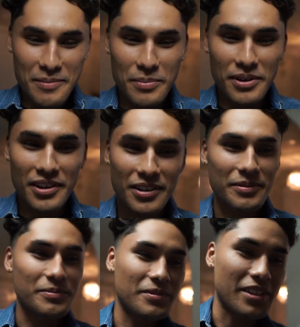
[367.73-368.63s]
But
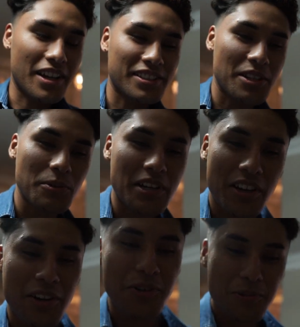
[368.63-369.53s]
um, like I said, we're waiting
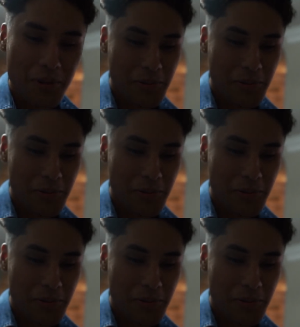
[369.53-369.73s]
on our Uber.